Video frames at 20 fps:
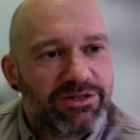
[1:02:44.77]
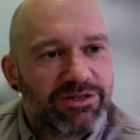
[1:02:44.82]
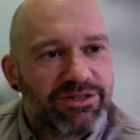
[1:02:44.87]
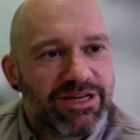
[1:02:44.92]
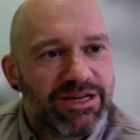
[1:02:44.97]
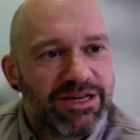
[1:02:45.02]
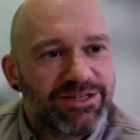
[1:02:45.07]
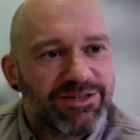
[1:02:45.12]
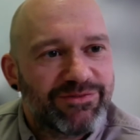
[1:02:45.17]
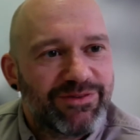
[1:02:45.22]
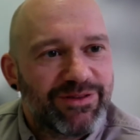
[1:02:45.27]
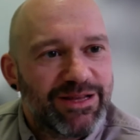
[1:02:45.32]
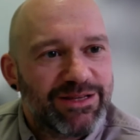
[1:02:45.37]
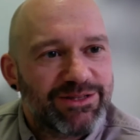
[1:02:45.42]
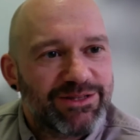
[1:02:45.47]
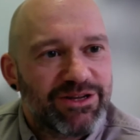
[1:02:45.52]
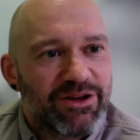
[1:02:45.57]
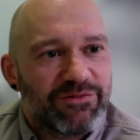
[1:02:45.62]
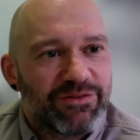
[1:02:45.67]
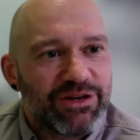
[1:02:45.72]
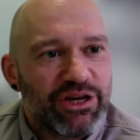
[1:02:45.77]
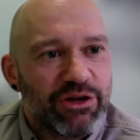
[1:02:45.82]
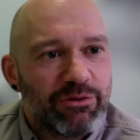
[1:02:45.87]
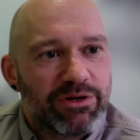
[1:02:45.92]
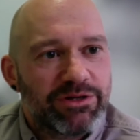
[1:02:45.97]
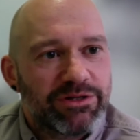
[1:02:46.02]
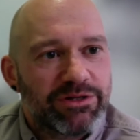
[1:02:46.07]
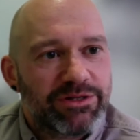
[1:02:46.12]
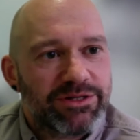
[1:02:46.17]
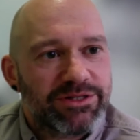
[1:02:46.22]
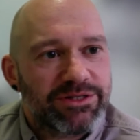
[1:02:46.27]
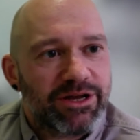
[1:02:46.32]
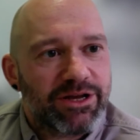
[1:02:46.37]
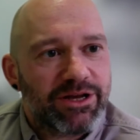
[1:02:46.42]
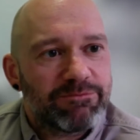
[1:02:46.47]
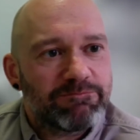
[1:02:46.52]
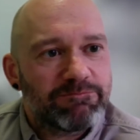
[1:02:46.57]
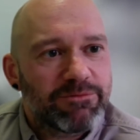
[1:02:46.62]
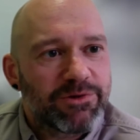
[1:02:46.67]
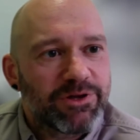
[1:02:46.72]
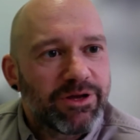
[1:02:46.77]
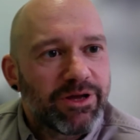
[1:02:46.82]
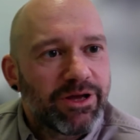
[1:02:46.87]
tends to think there's nothing new under the sun.